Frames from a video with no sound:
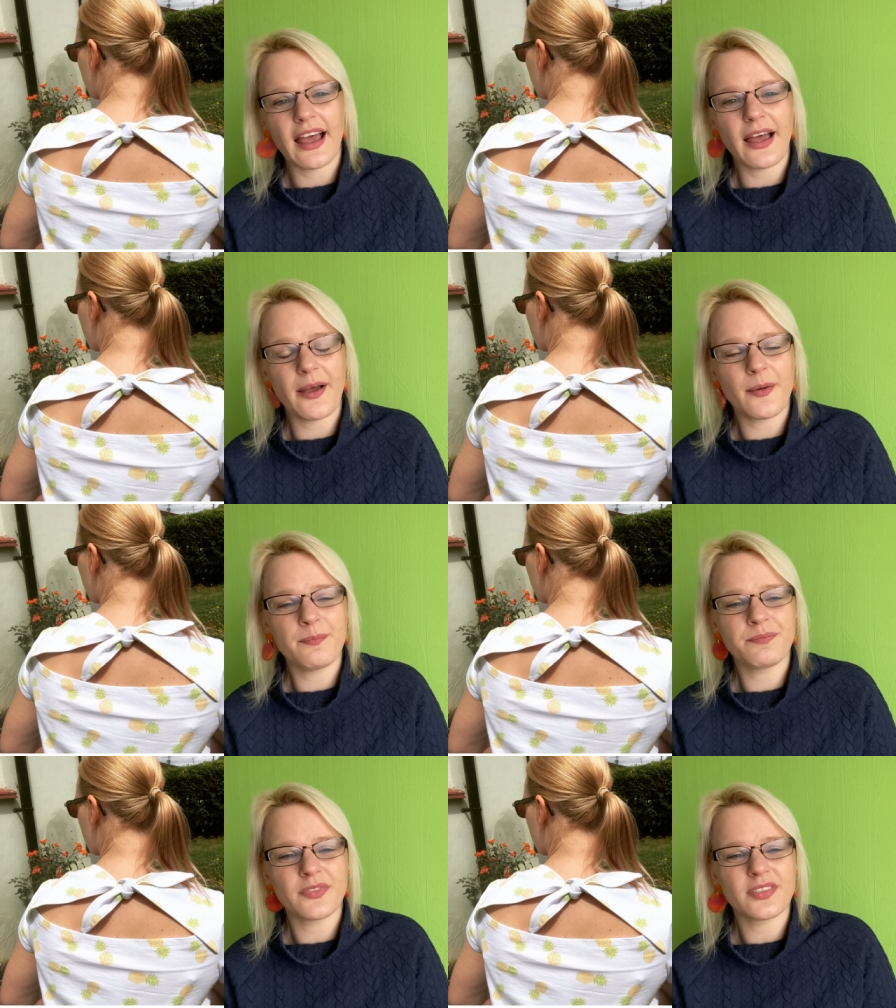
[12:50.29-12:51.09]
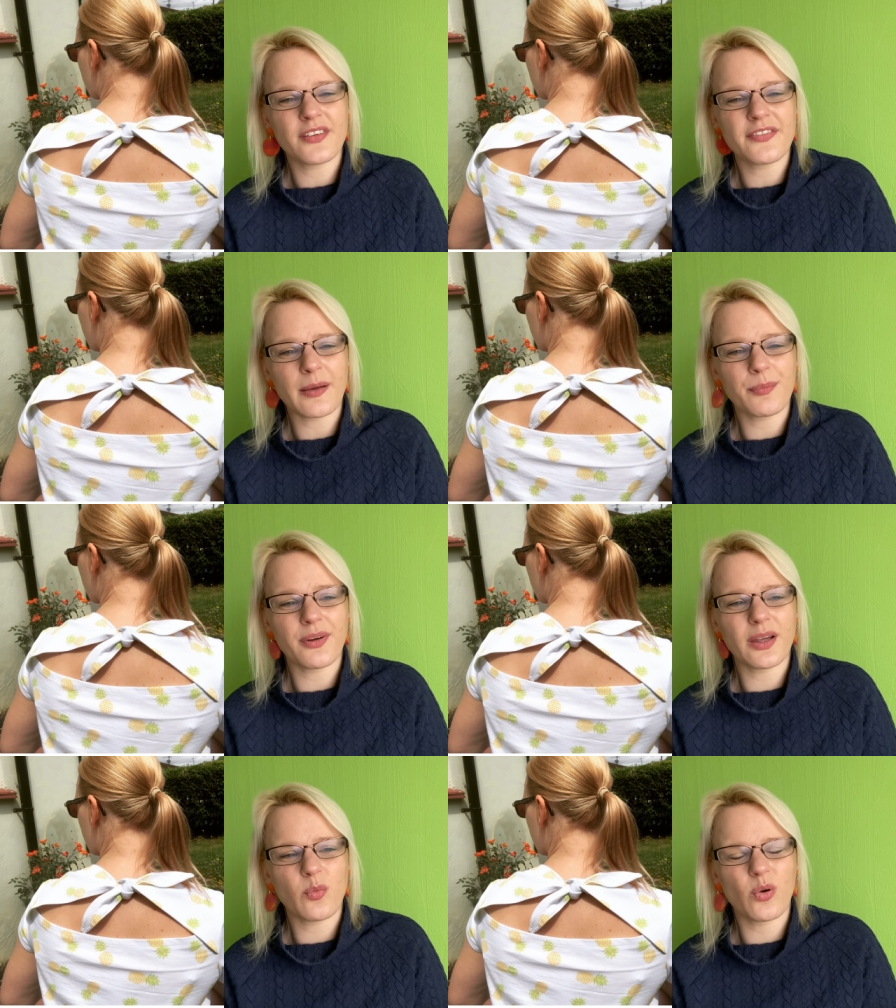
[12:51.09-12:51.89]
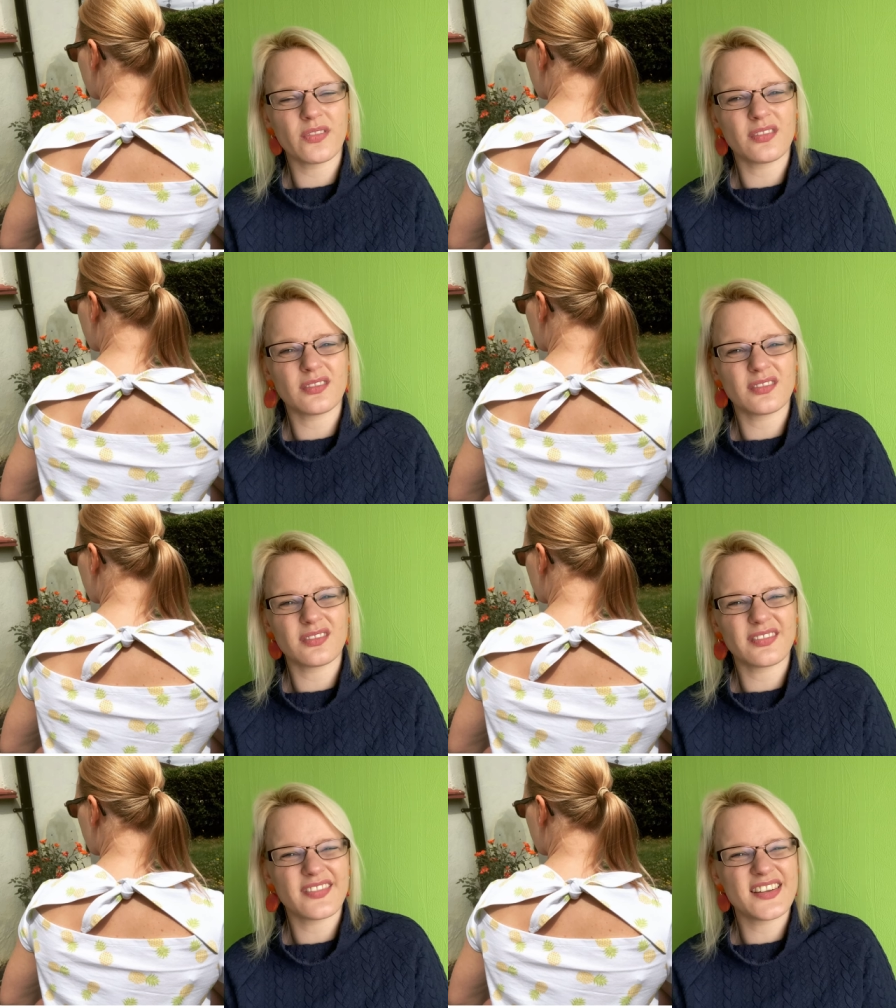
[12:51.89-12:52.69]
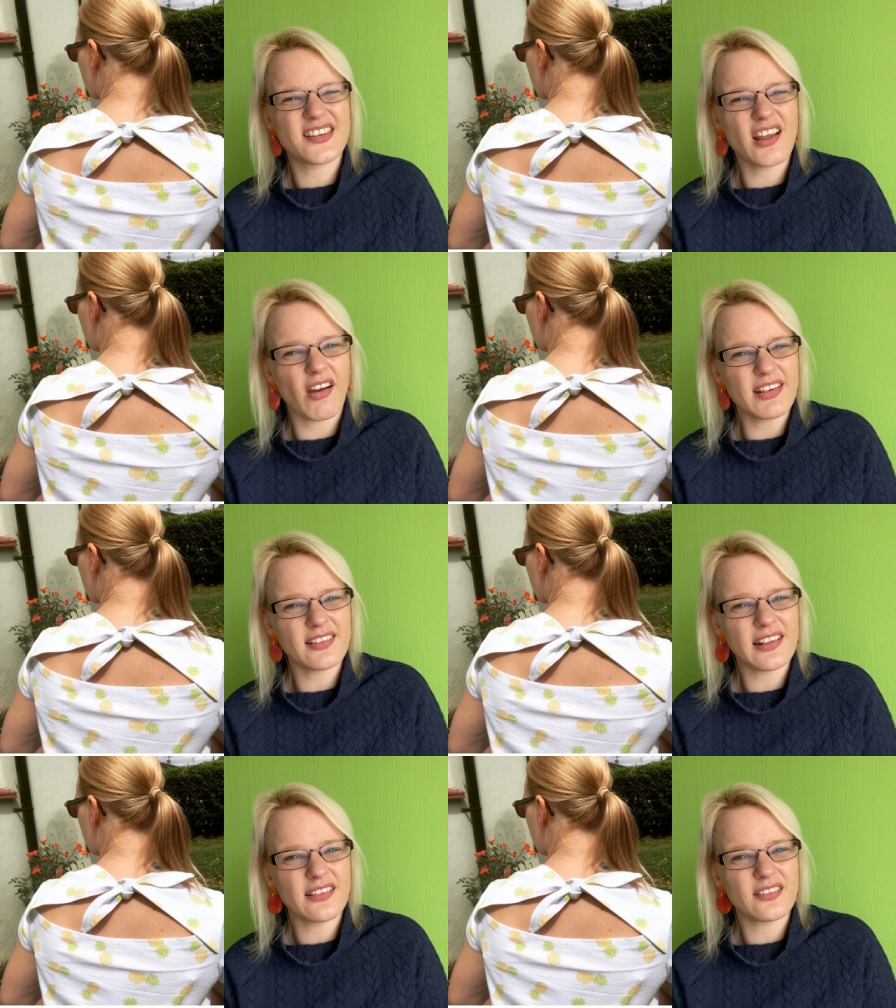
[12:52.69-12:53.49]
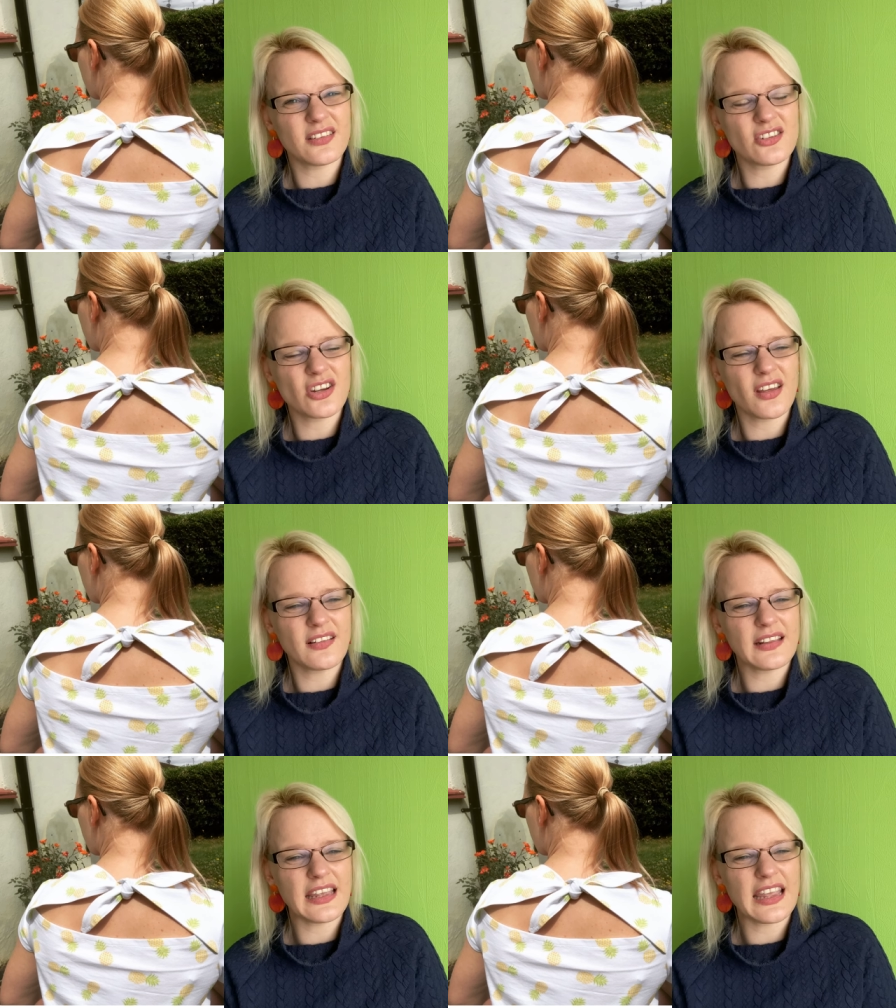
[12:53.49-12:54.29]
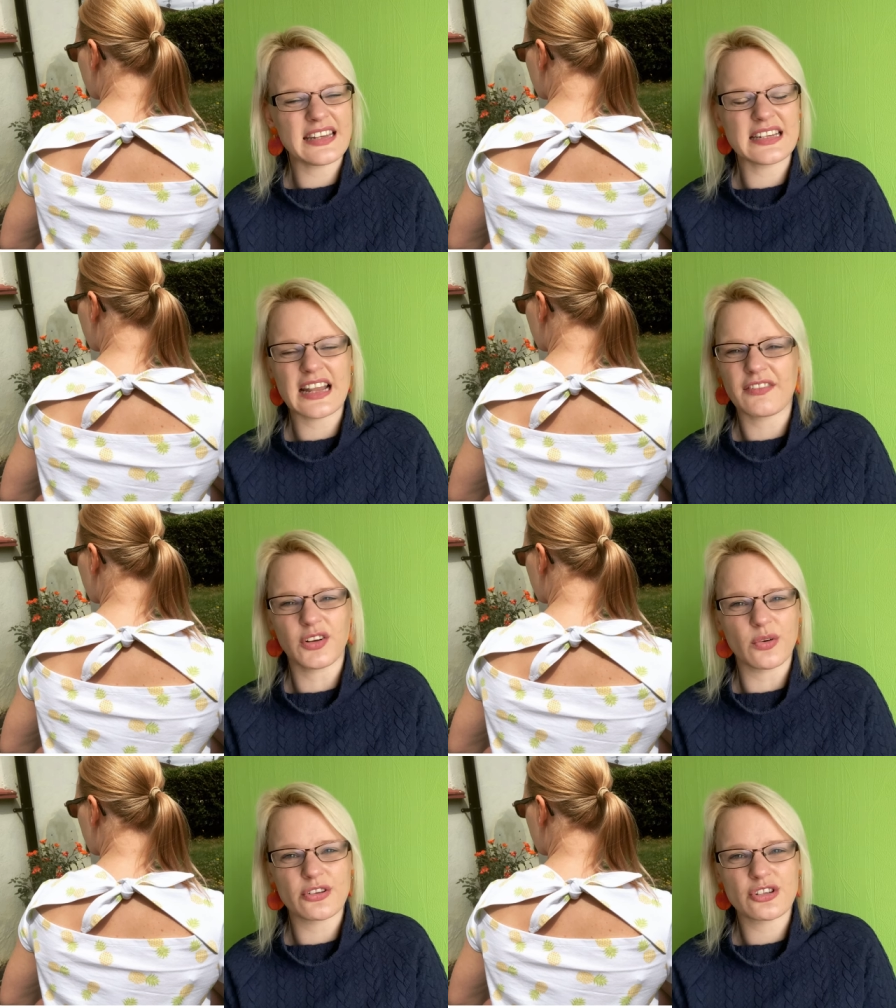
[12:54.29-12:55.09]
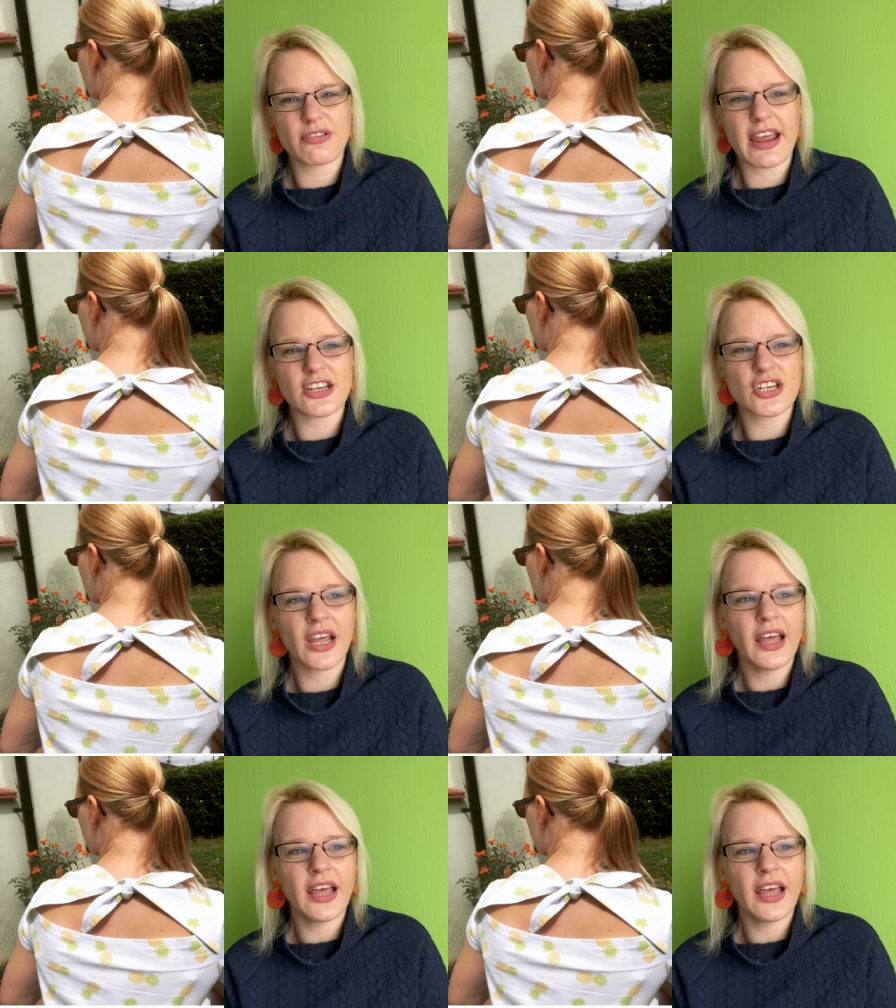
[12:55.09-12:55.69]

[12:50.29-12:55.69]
Um, the fabric wasn't the nicest jersey. It didn't have a lot of stretch.